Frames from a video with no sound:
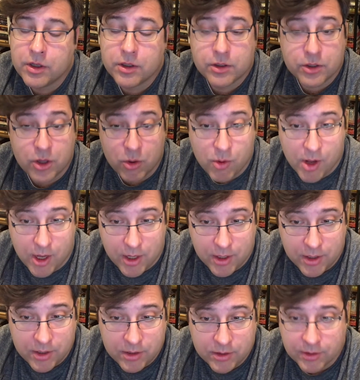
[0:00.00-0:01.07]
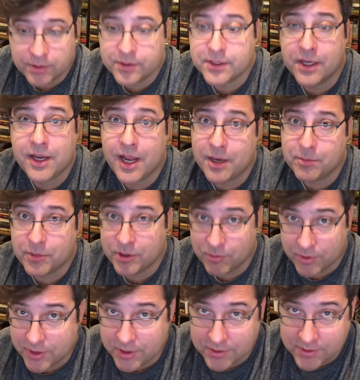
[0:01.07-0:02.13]
"Go on," said Edmund
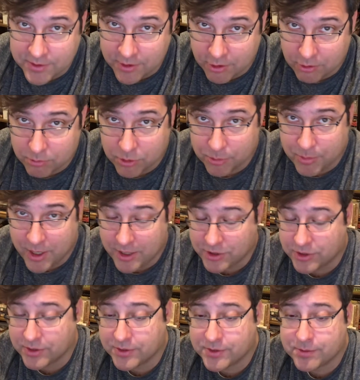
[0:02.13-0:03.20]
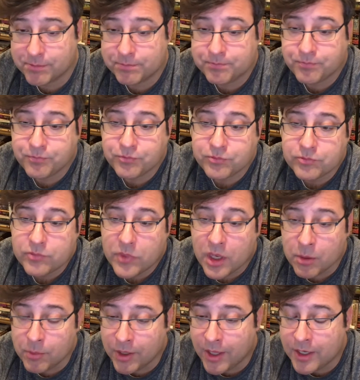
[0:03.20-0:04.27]
with considerable patience.
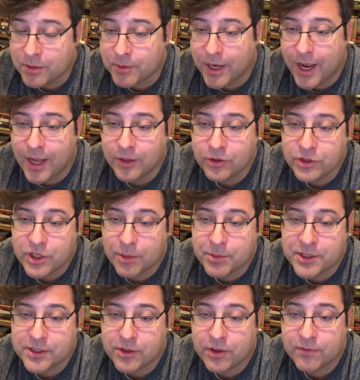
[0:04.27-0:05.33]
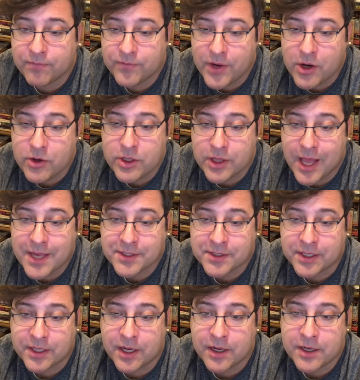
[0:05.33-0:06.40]
"Well, anyway, I looked up and saw the very last
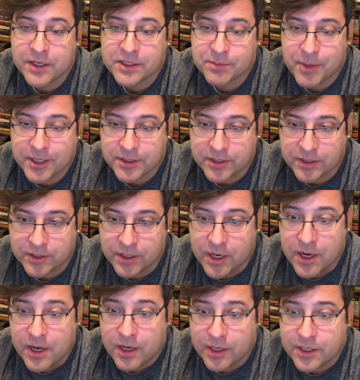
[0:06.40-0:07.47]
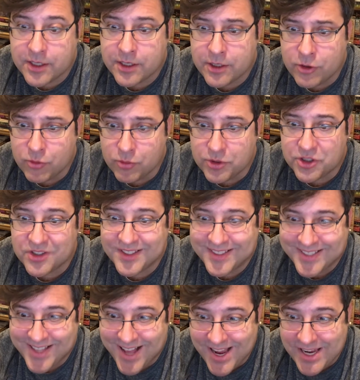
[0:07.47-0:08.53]
thing I expected, a huge
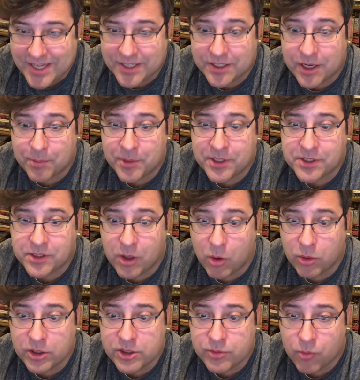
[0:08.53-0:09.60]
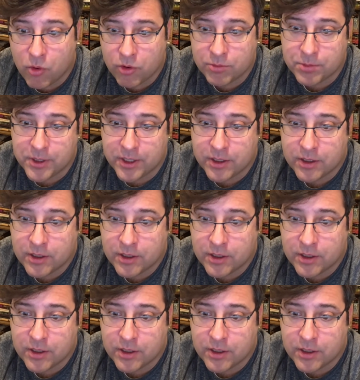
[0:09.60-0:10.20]
lion coming slowly toward me.